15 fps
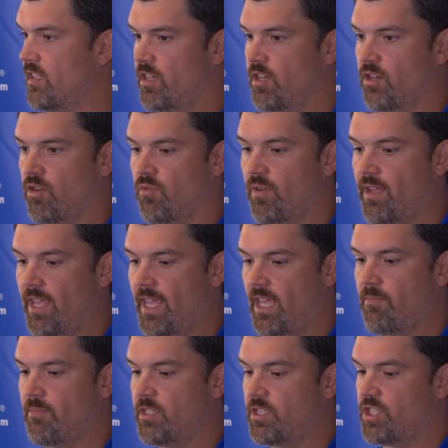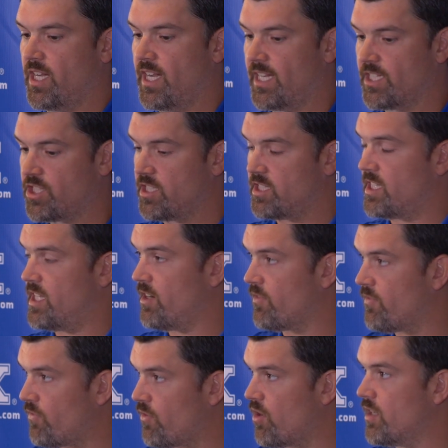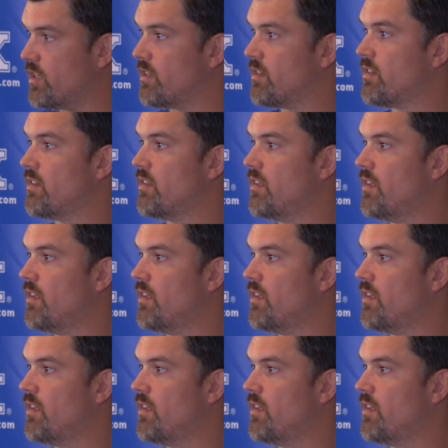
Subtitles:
You know, him and Josh, it's their front.